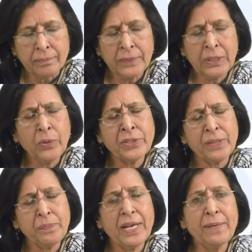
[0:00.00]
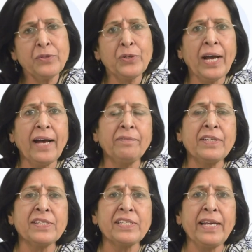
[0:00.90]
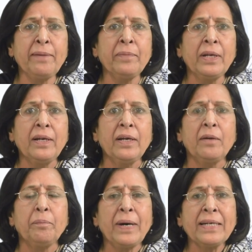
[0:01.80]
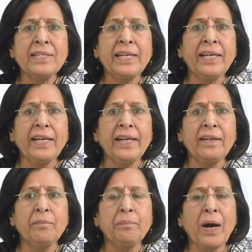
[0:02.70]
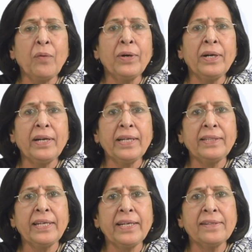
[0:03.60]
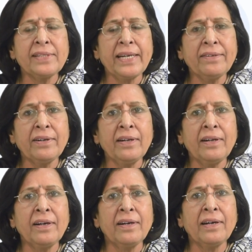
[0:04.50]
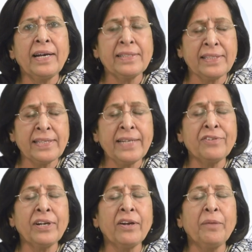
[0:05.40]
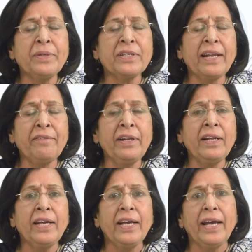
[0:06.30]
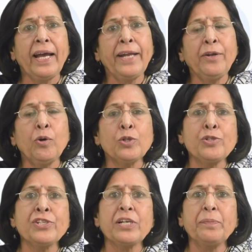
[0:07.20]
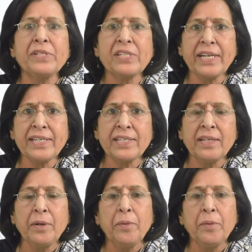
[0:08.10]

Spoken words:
Now, sometimes you have the same party in power in the central at the central government level, and also in some states.